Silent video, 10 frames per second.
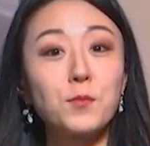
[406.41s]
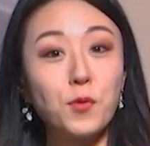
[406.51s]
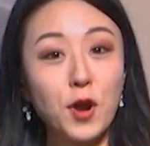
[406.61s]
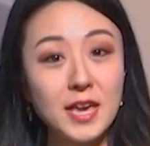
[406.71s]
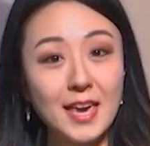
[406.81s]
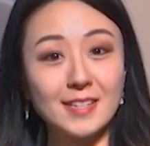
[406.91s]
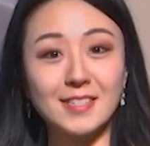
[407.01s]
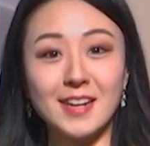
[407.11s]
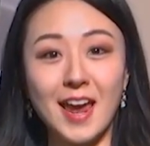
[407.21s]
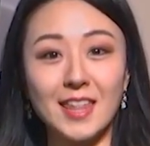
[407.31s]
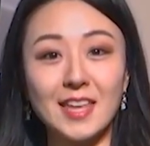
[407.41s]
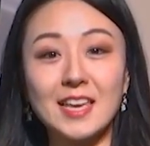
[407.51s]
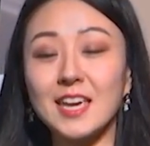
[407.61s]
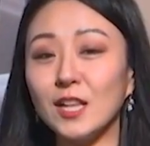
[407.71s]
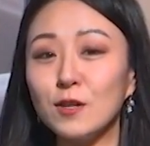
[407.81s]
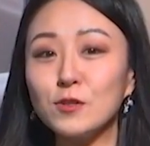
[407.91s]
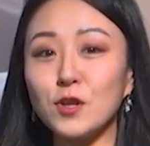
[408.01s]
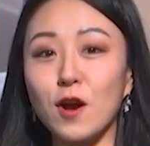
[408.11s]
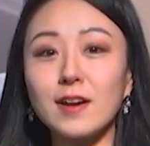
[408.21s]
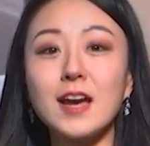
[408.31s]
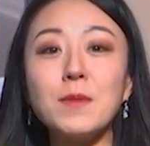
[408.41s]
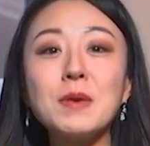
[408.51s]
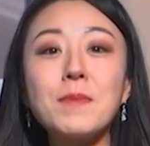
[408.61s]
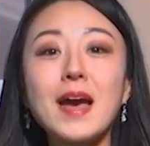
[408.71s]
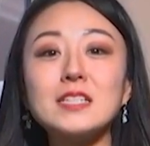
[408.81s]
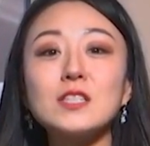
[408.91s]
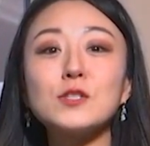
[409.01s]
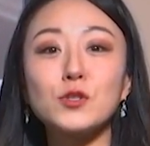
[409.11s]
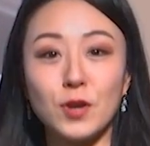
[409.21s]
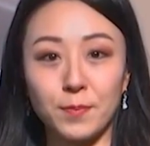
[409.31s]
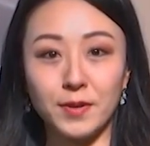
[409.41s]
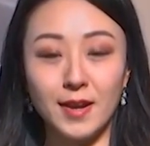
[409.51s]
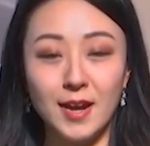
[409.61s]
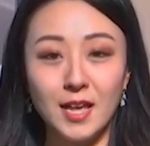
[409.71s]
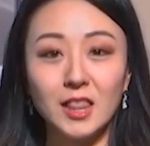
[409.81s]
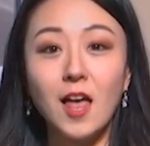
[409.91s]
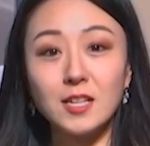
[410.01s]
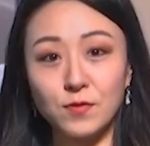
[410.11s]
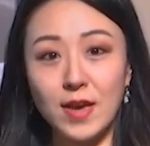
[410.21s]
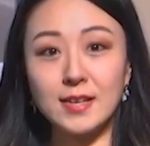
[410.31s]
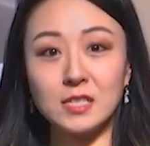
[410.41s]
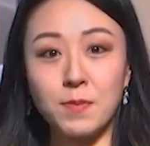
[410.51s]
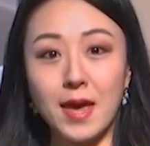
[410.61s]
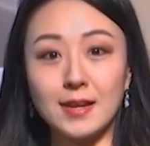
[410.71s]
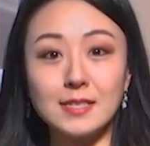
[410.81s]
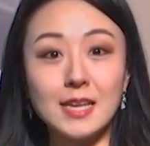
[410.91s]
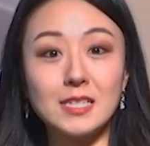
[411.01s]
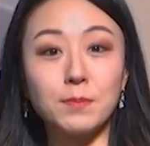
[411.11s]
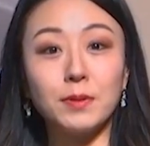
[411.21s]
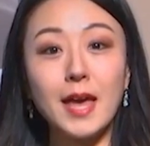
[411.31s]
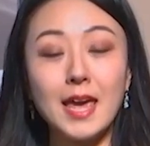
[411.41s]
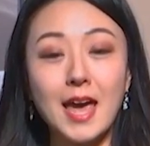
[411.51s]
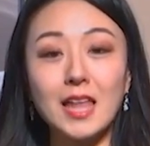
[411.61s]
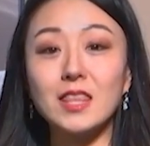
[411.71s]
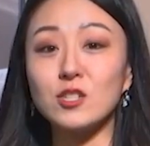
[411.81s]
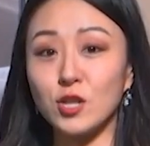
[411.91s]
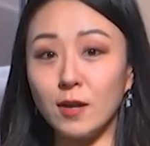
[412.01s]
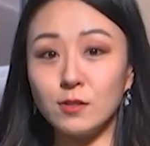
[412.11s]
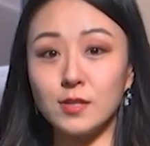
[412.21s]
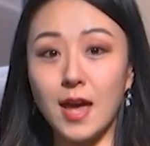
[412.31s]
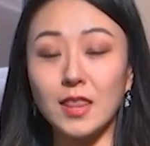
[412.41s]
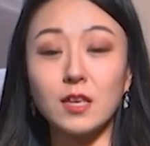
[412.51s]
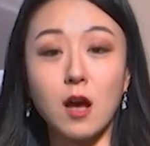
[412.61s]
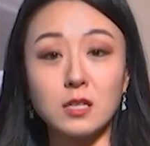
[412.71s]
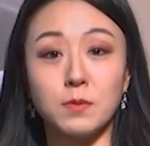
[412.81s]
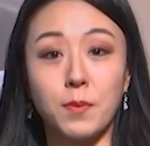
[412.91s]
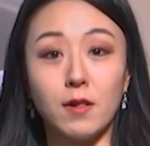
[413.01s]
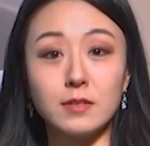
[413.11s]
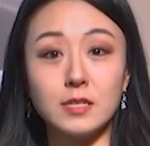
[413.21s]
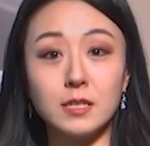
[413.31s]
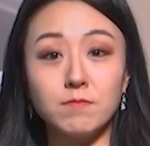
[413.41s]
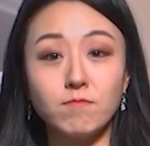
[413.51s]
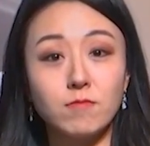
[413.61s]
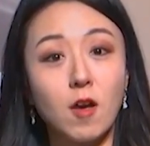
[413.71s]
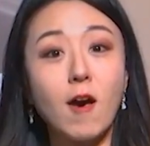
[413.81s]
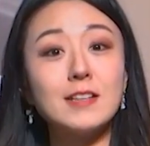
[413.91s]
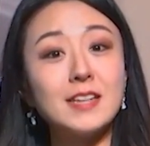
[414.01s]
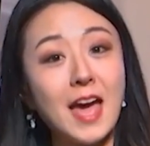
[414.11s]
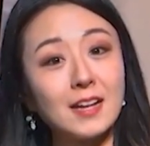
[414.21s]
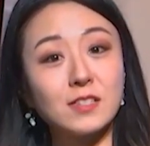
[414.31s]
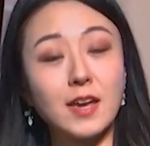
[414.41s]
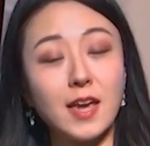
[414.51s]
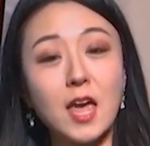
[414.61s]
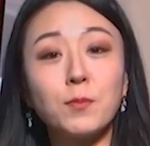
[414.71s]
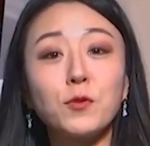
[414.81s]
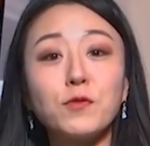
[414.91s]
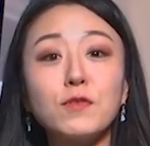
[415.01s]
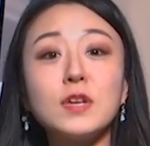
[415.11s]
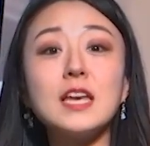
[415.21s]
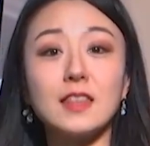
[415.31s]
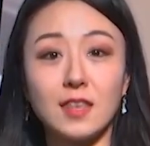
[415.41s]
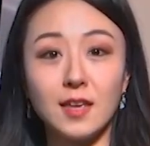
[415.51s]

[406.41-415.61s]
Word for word: Breaking today, the Killers are coming back to the Strip. The Las Vegas band is set to play at the Chelsea at the Cosmopolitan on Tax Day, April 15th.